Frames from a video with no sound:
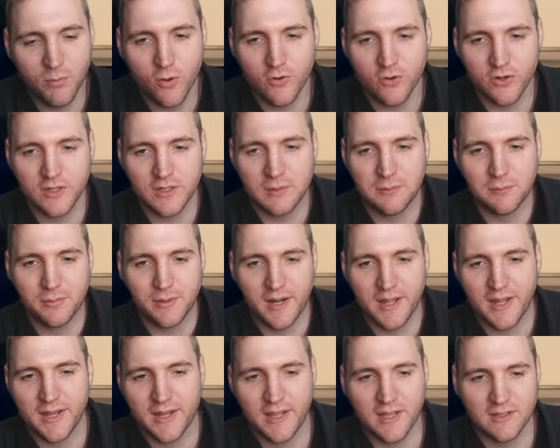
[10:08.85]
Morrigan in
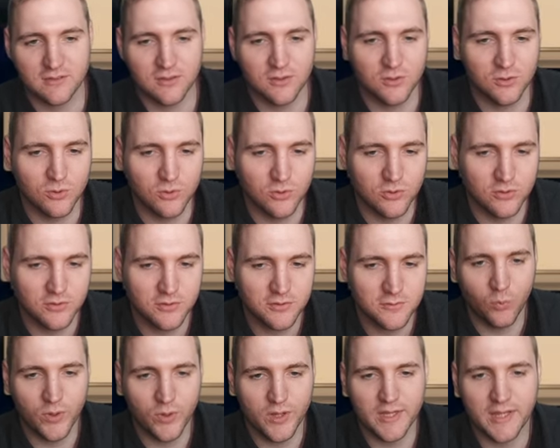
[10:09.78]
play as a Lord,
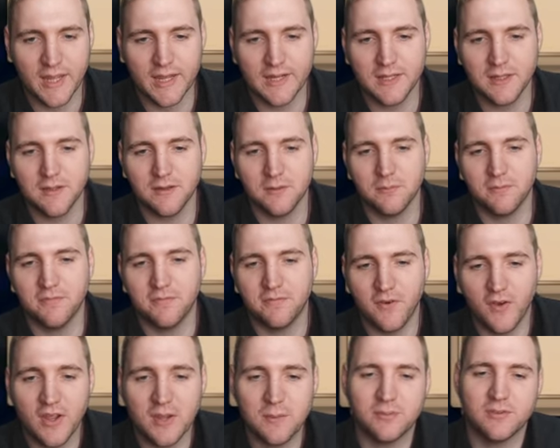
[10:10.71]
we're getting
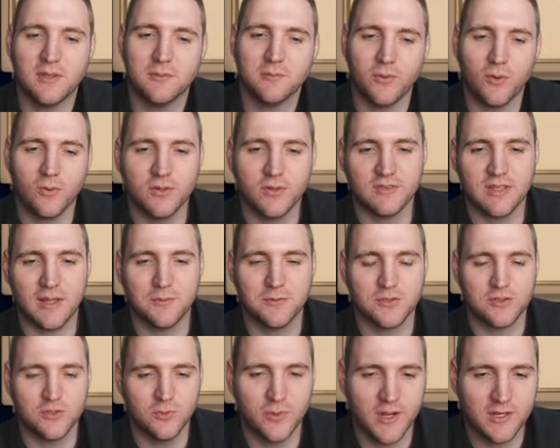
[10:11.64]
thirty percent bonus
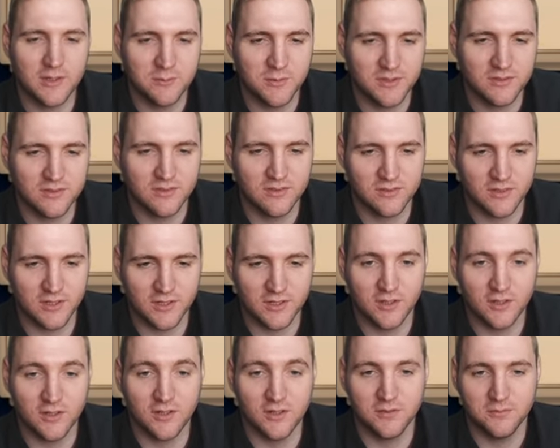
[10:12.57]
damage to enemies that
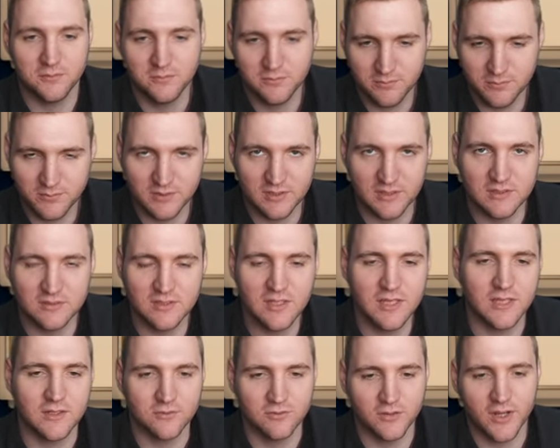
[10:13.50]
are C
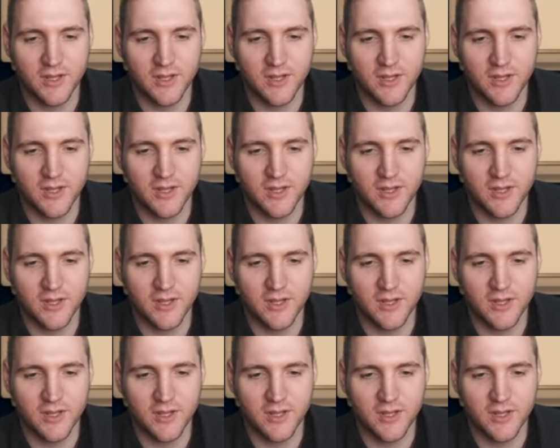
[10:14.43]
C'd,